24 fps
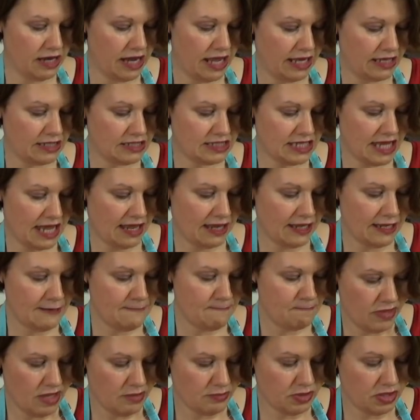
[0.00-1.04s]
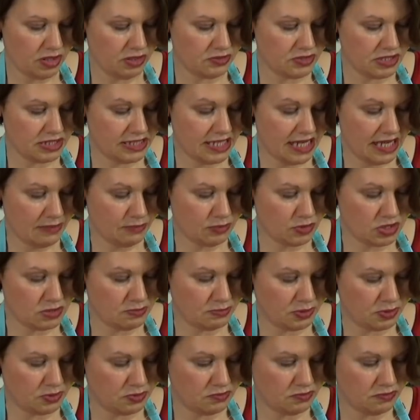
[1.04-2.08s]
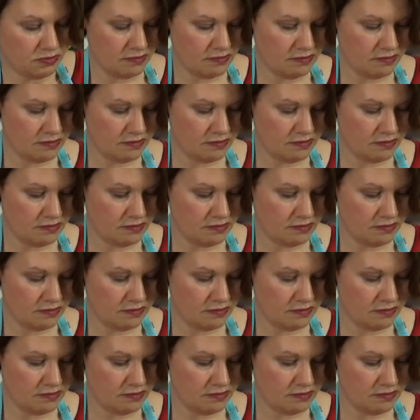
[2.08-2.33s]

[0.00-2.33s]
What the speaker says: egg salad. I'm going to use a tablespoon.